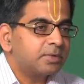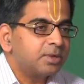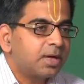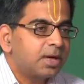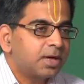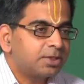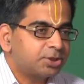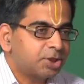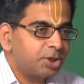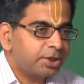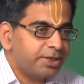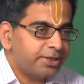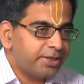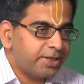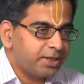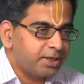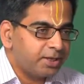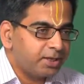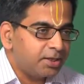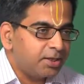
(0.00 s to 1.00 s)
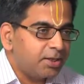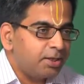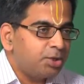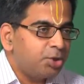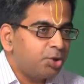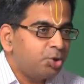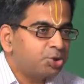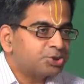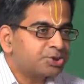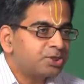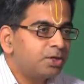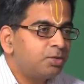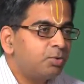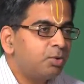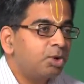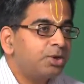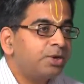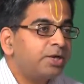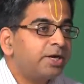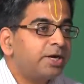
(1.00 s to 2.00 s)
authority. Do you still
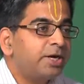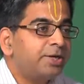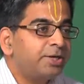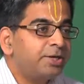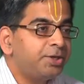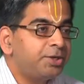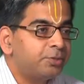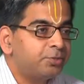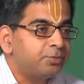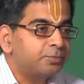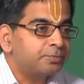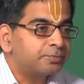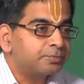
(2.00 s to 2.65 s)
want to continue?